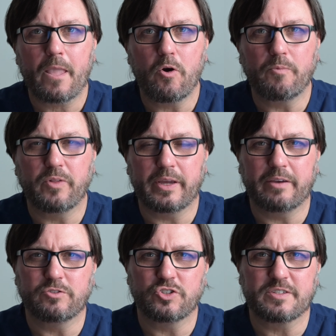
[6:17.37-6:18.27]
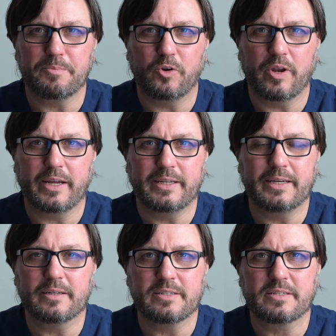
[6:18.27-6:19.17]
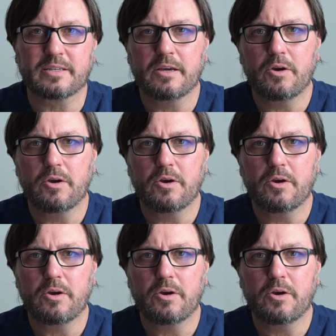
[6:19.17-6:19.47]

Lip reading: Hopefully it gives you some good ideas.